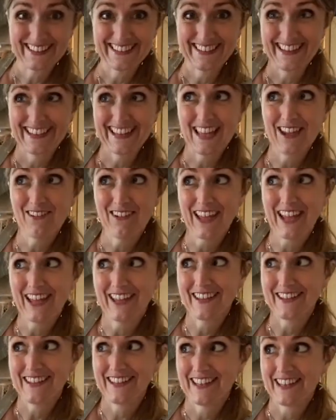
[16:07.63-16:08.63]
There we go.
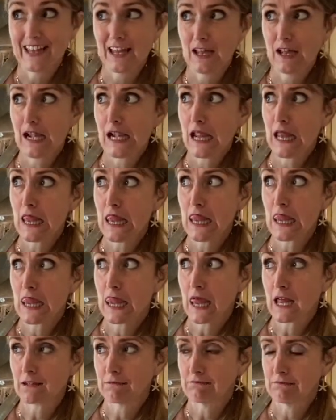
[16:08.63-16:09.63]

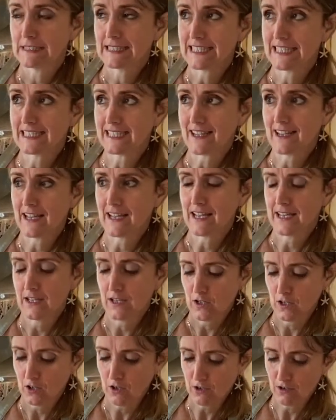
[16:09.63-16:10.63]
Says I.
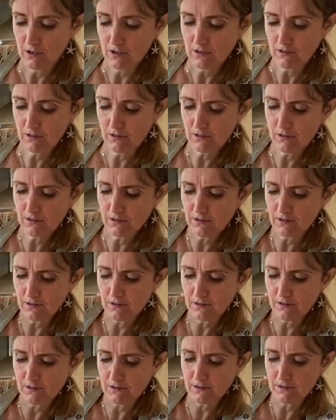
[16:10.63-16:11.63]

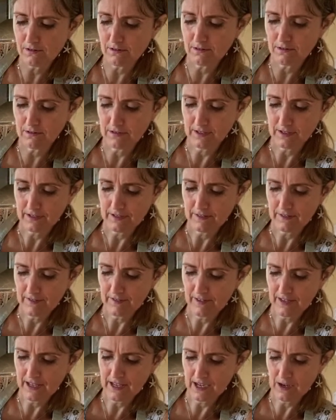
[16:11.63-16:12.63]
Oh,
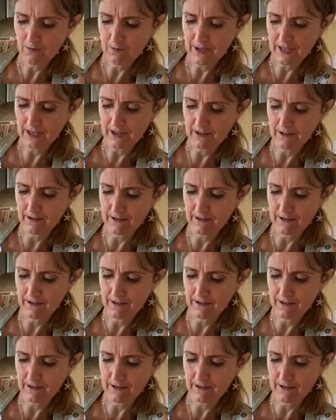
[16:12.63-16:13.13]
down we go.